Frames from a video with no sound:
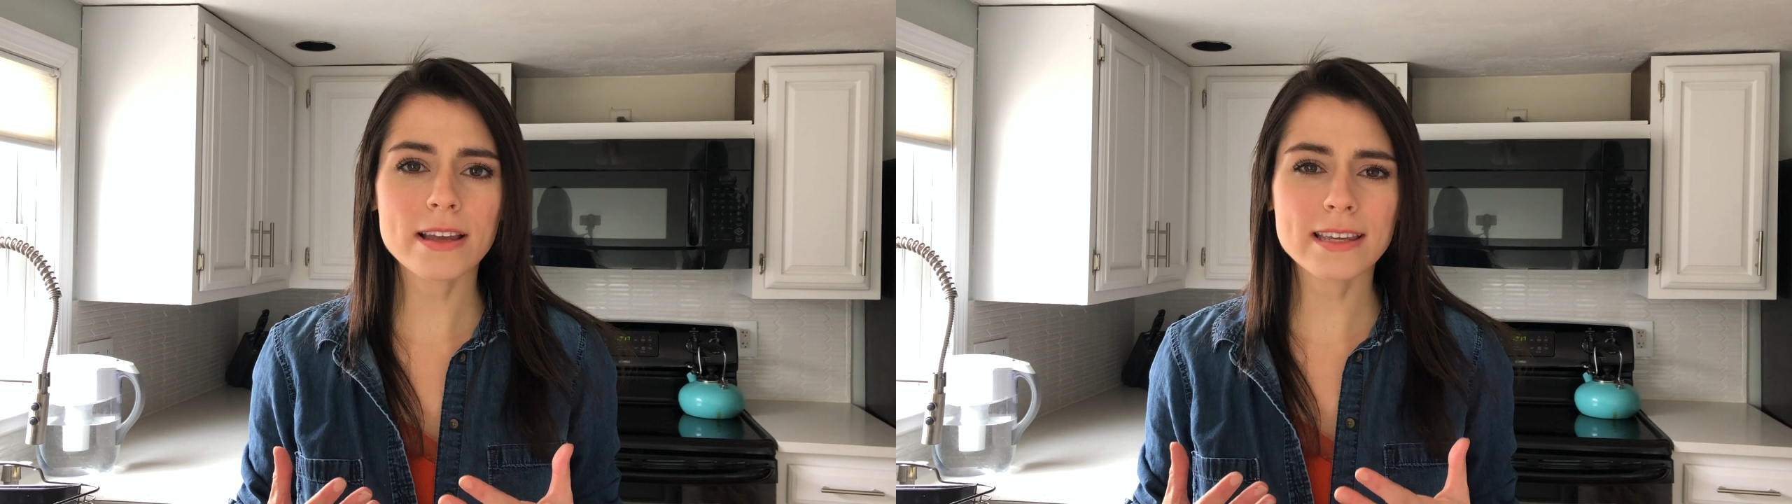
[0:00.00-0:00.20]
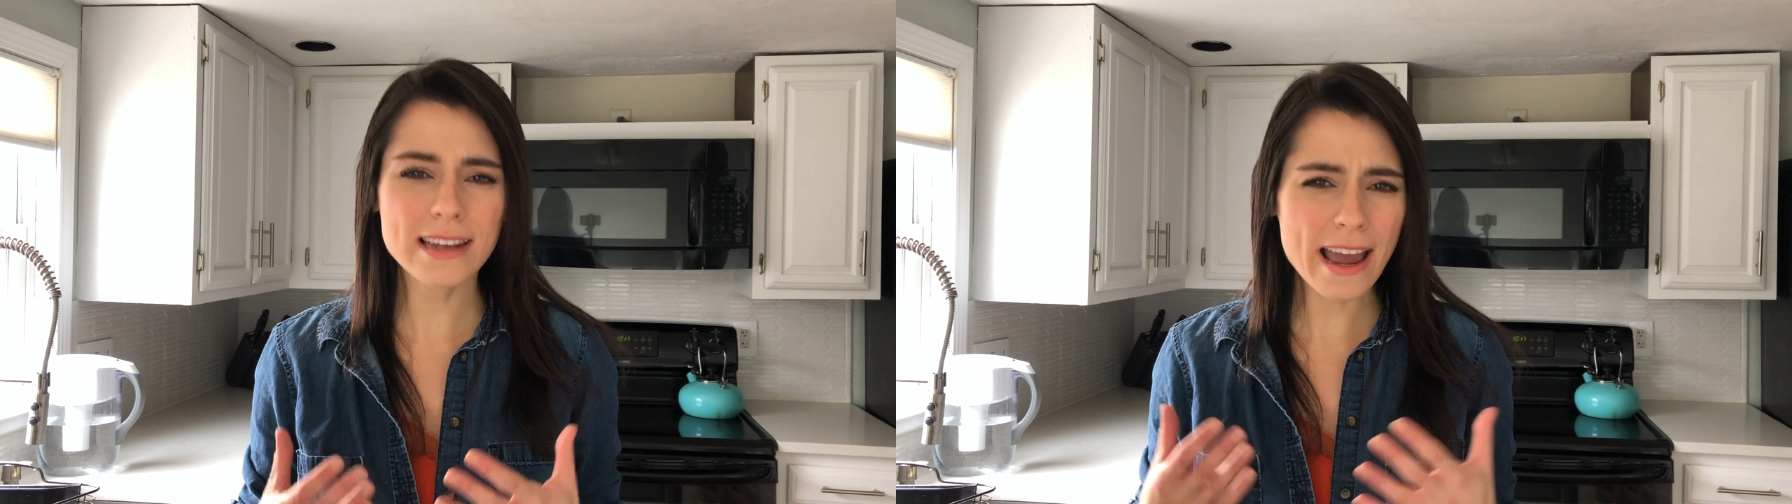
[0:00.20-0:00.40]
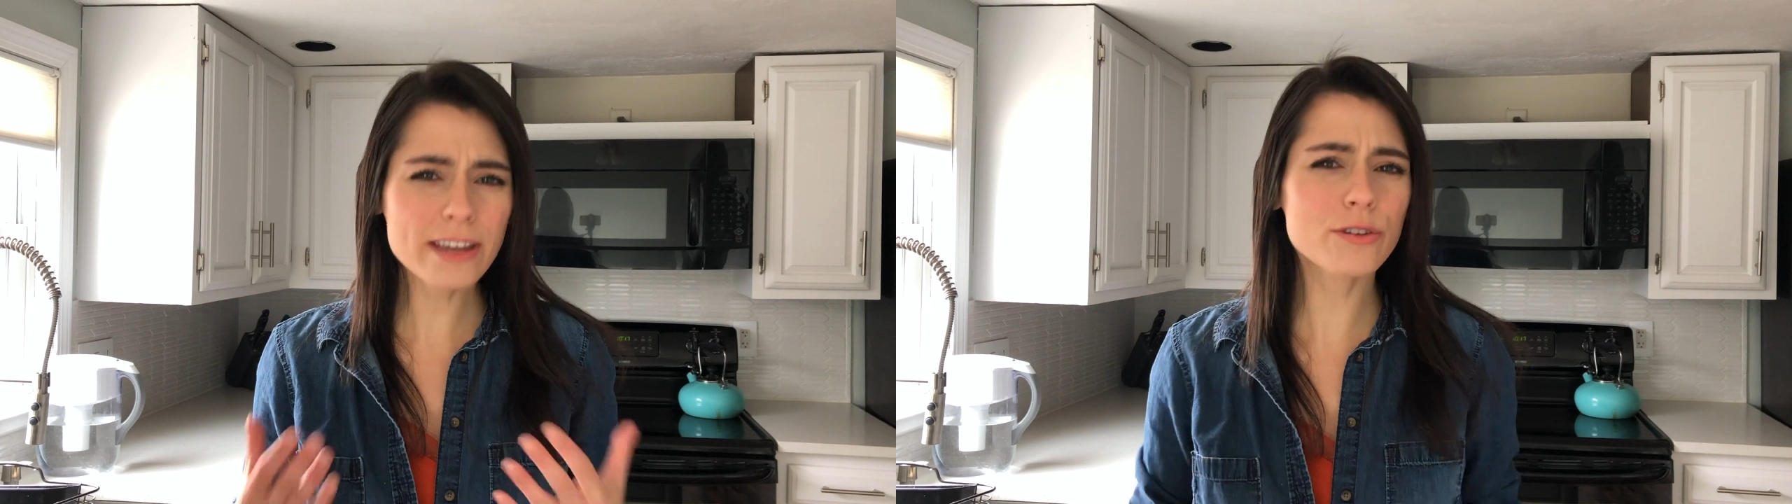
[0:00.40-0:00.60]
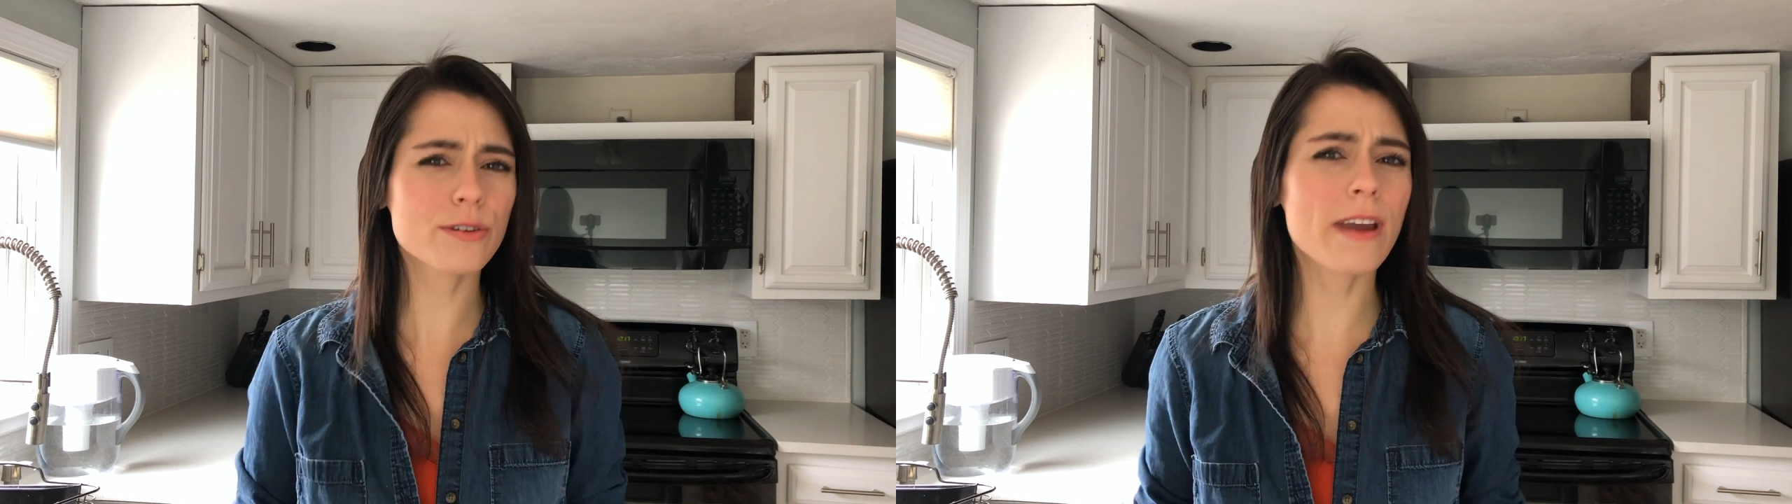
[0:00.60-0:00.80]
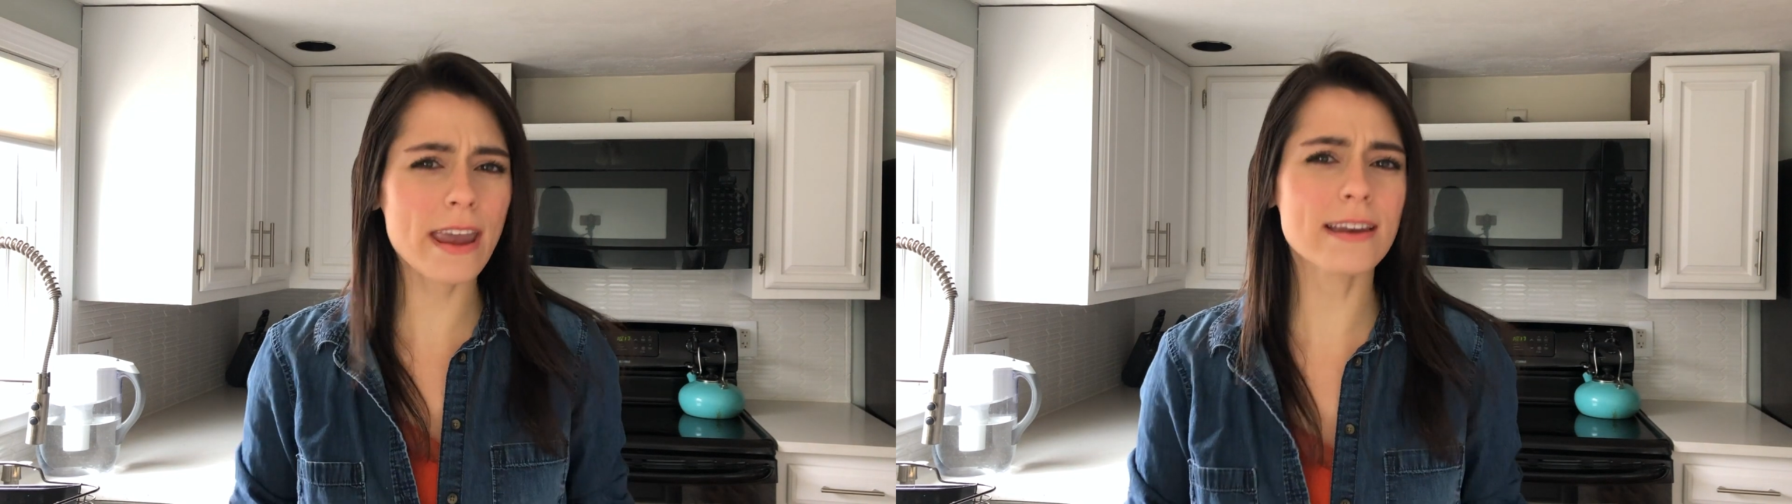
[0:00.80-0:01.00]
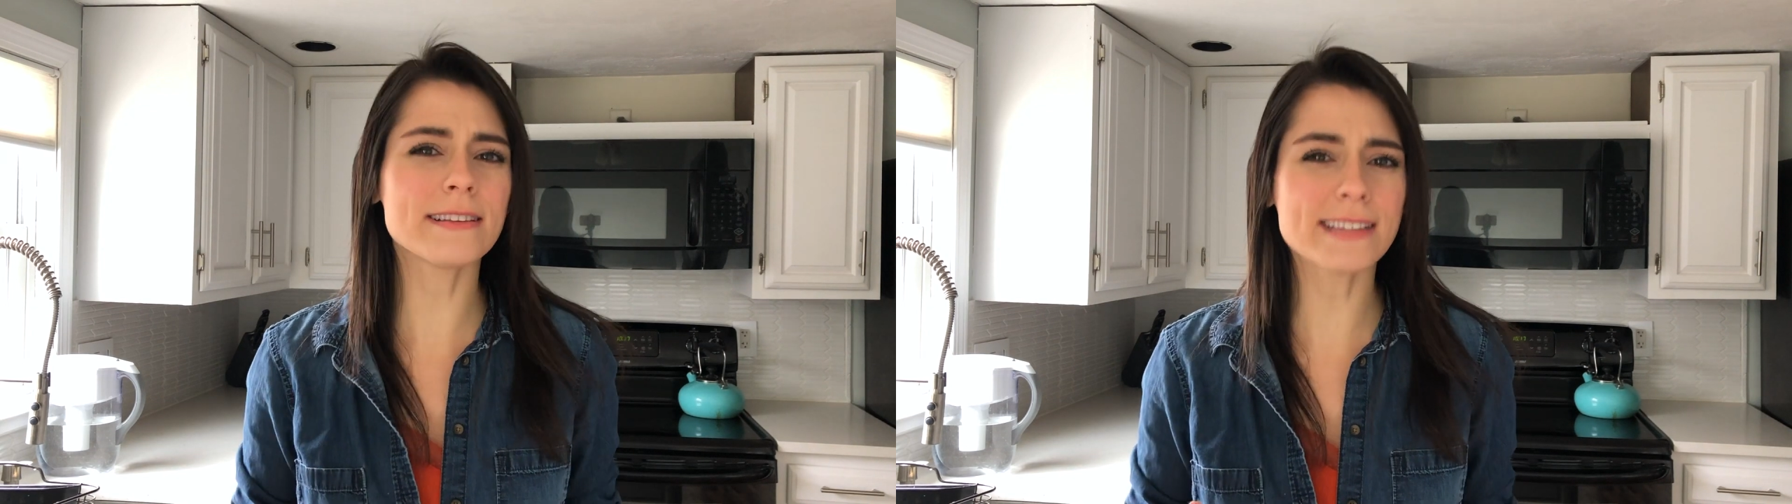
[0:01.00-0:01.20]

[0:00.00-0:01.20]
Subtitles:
can I create a